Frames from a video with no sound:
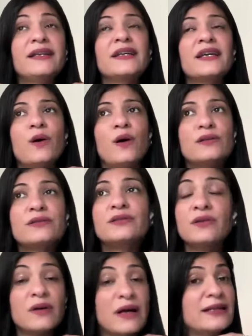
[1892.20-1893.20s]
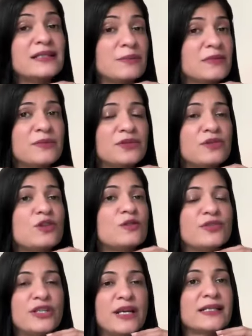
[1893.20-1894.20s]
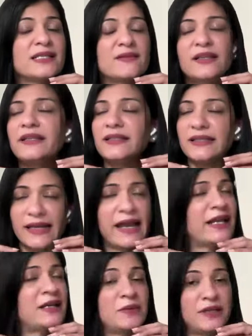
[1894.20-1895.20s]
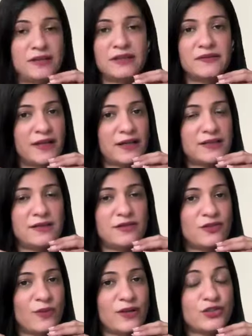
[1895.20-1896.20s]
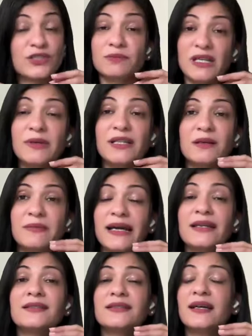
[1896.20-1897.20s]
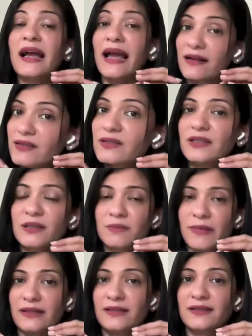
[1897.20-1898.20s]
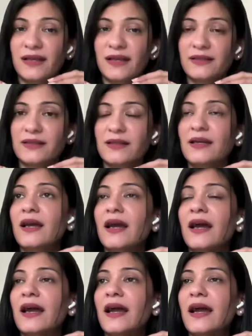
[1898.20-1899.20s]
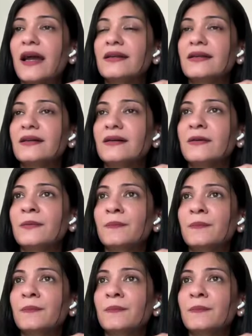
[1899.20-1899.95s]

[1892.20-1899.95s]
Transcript: It can also, and sometimes, objectively, it can be a difficult situation. Maybe the manager actually meant that. And